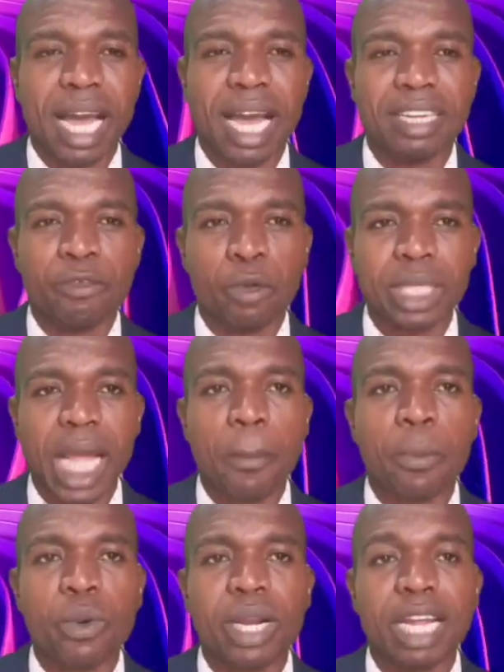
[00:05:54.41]
And for
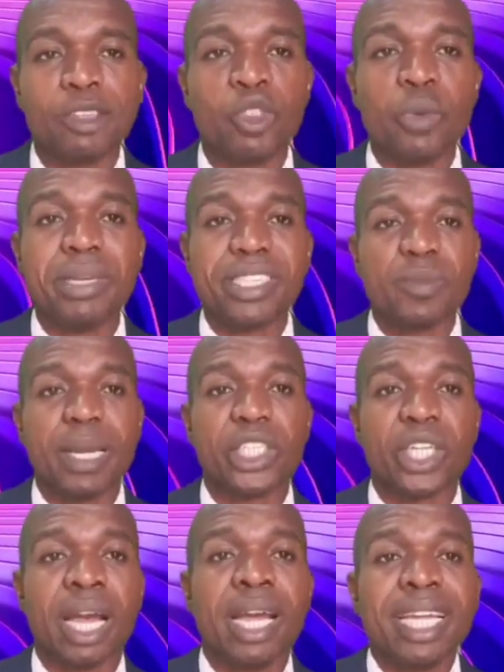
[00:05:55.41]
that program to be
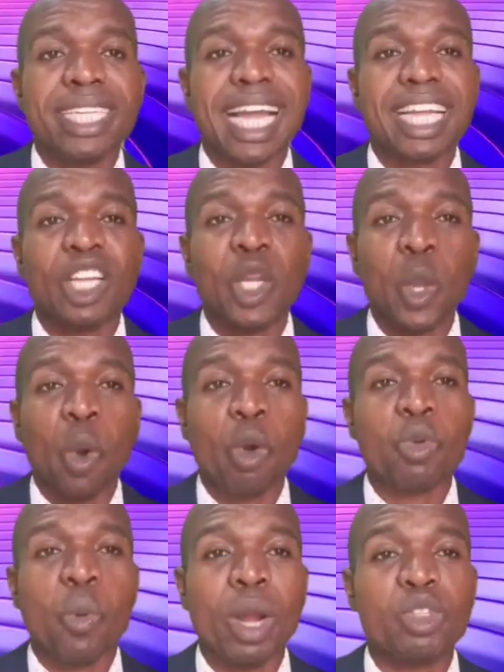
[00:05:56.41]
special, that the
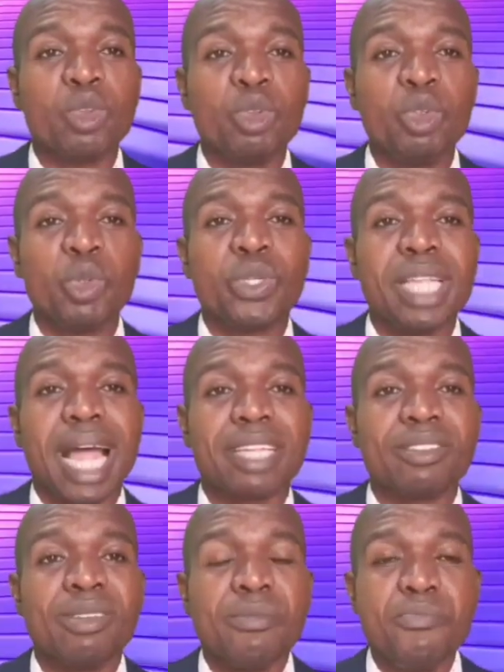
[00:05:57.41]
Lord want to use
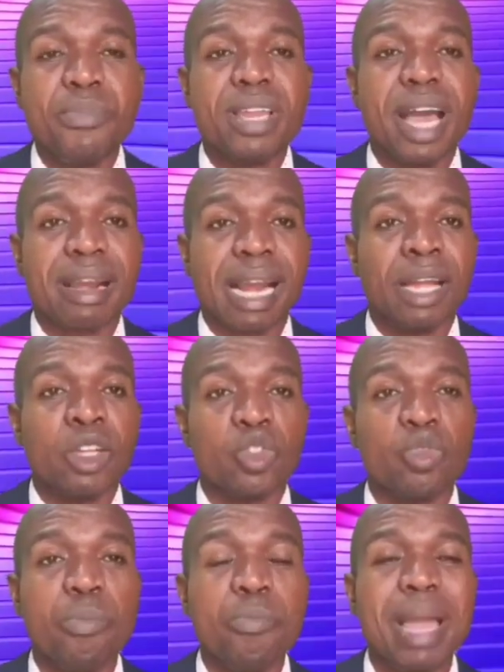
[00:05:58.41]
that mineral
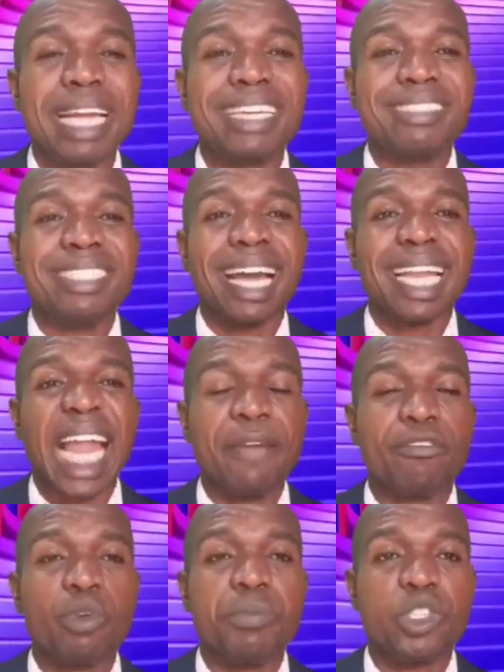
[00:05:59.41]
to make their
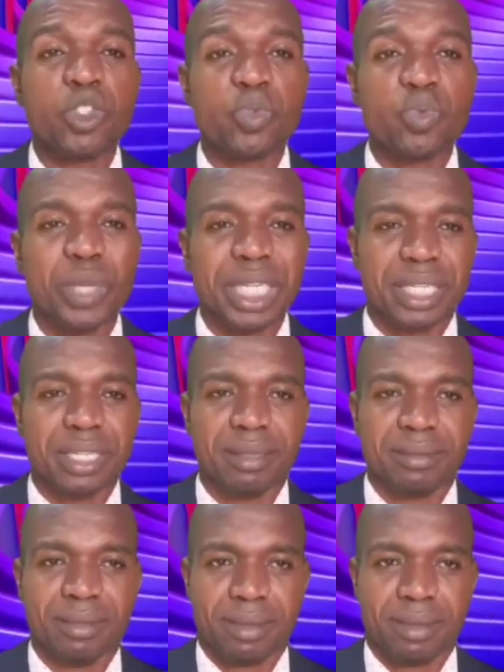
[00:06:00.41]
life to be sweet.